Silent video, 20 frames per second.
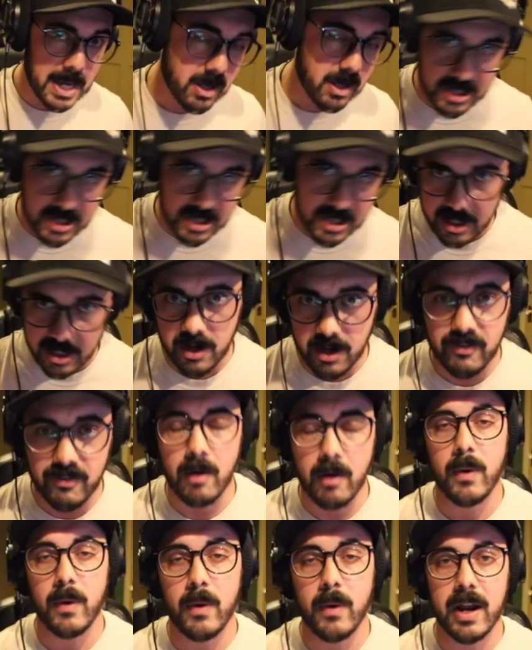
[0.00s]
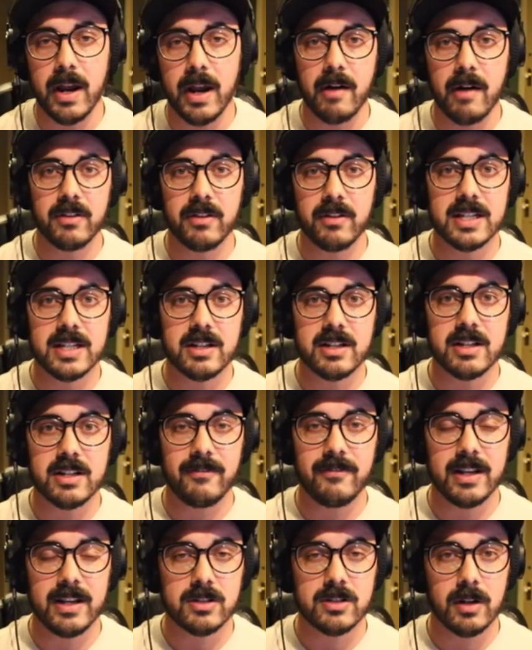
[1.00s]
bell so you know whenever these good
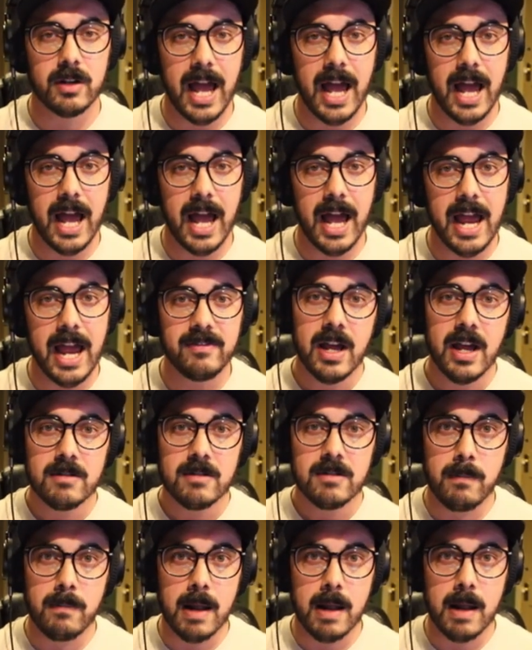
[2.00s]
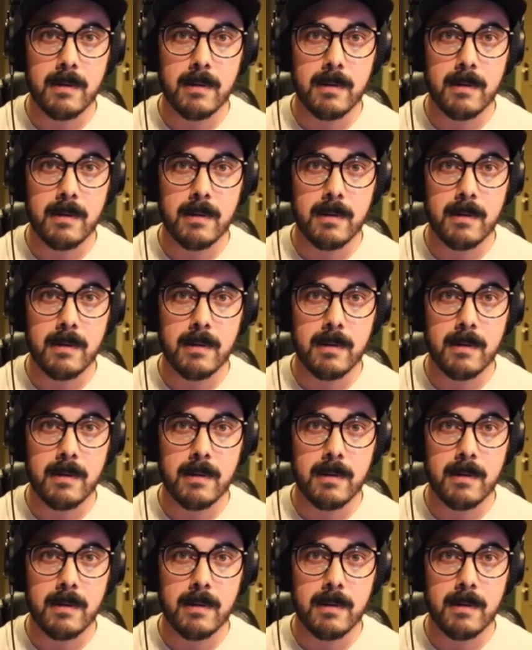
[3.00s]
videos go live. We're